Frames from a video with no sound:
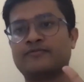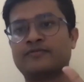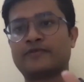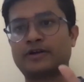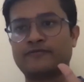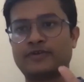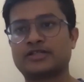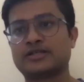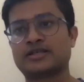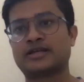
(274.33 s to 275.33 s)
different
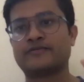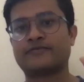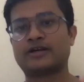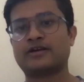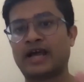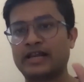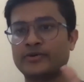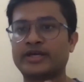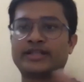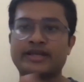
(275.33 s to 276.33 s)
features and different value
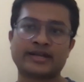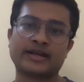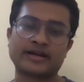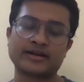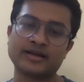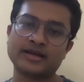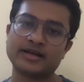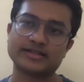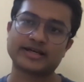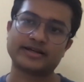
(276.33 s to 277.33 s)
that they can get
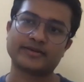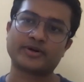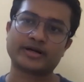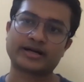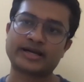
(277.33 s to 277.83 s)
inside the product.